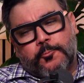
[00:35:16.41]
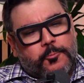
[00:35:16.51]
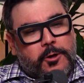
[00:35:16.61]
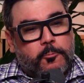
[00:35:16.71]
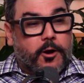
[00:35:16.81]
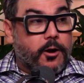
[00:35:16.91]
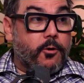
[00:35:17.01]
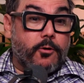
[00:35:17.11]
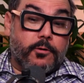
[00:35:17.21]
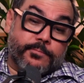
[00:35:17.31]
when we're at
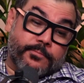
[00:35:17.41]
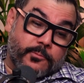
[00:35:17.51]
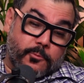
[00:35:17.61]
home,